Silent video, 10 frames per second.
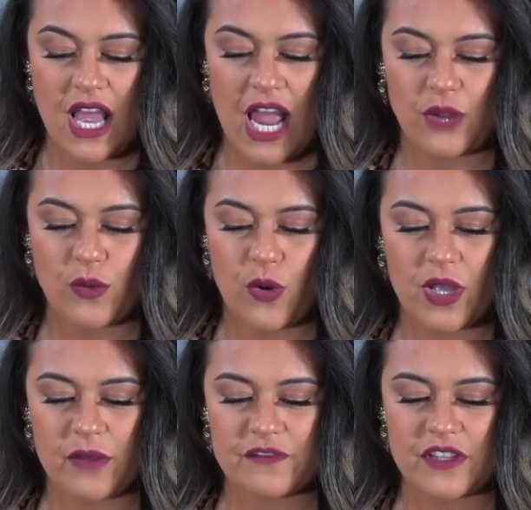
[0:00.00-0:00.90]
I
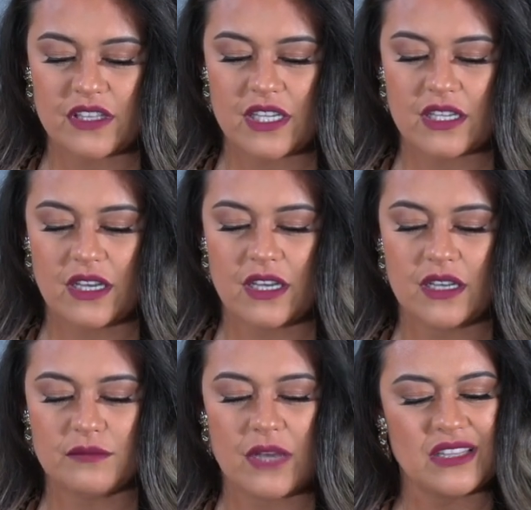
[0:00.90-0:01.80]
woke up feeling
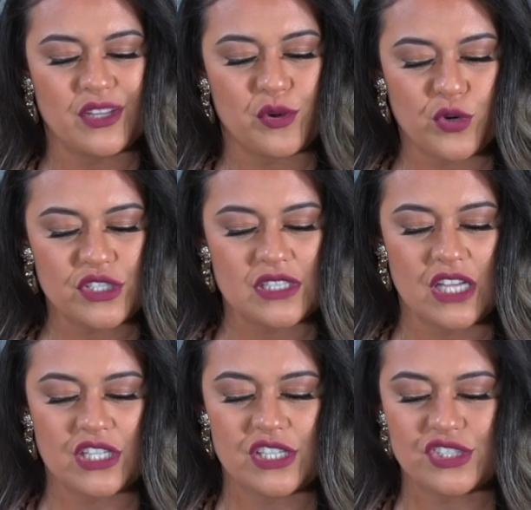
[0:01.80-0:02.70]
a little more
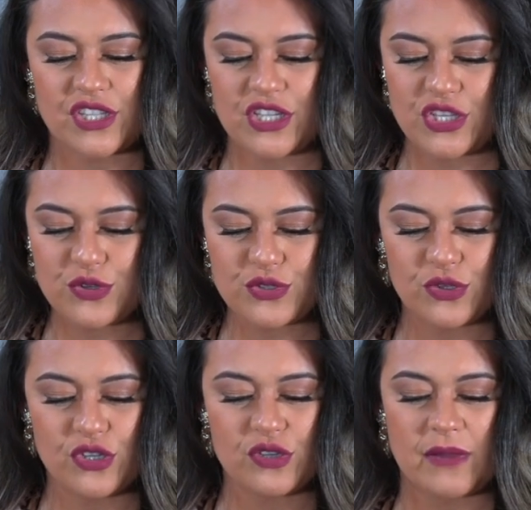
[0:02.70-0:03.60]
sluggish than
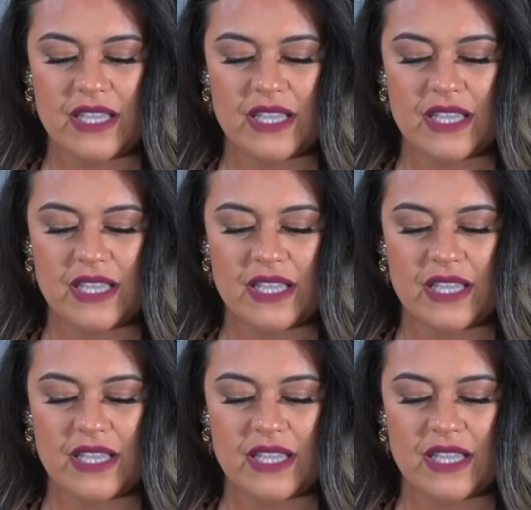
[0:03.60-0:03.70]
usual,